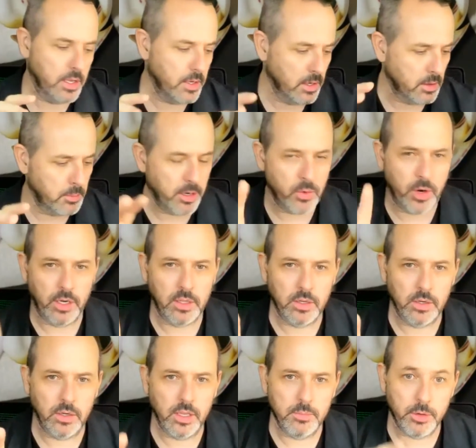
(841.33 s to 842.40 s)
nicely,
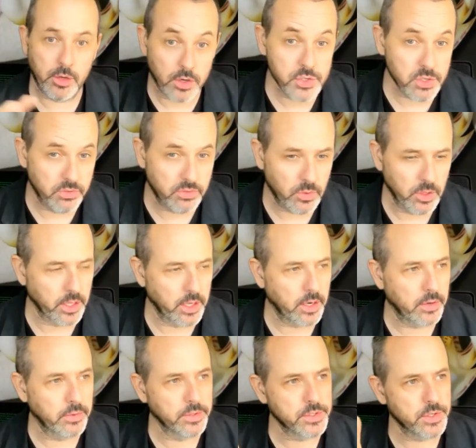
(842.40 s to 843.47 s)
quite clearly, but also
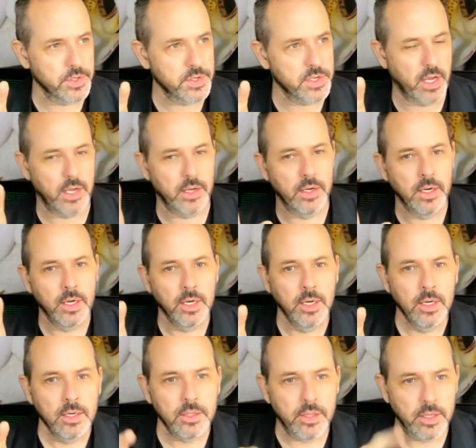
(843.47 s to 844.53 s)
Virilio should say.
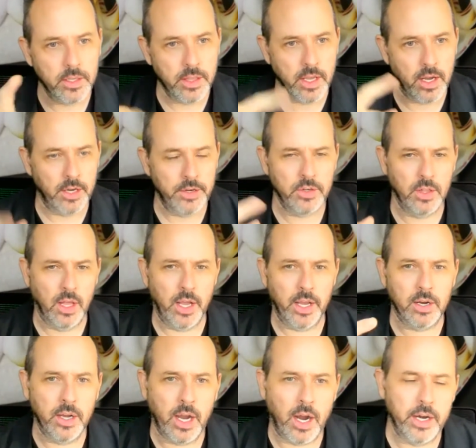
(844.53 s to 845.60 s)
The
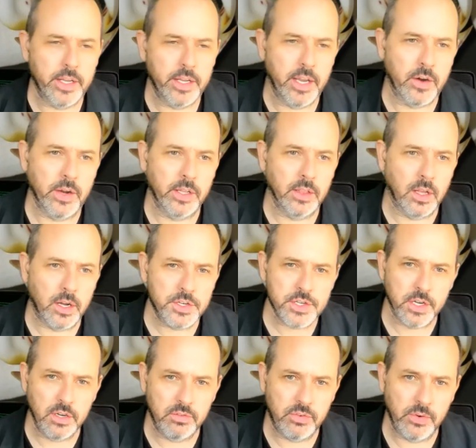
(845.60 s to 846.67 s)
underlying Heideggerian
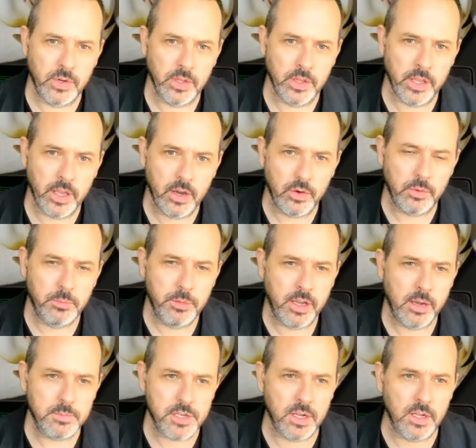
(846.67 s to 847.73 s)
logic of Virilio
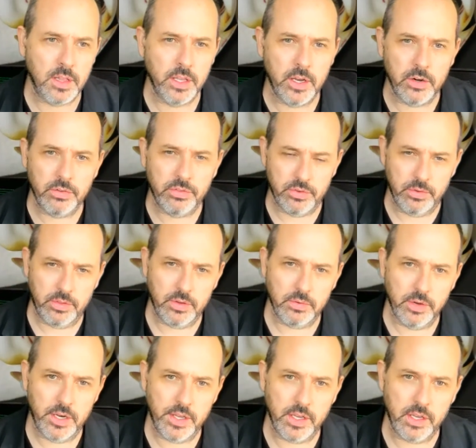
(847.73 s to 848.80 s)
becomes clear through
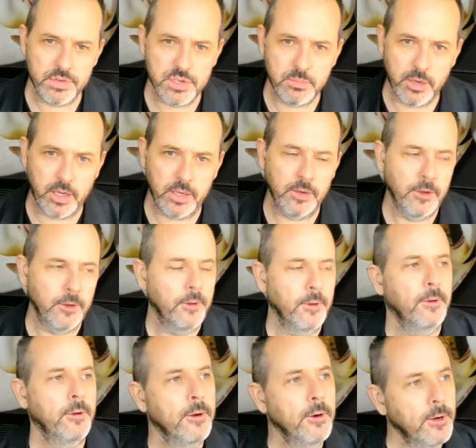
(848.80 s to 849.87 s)
the reading of Schmitt.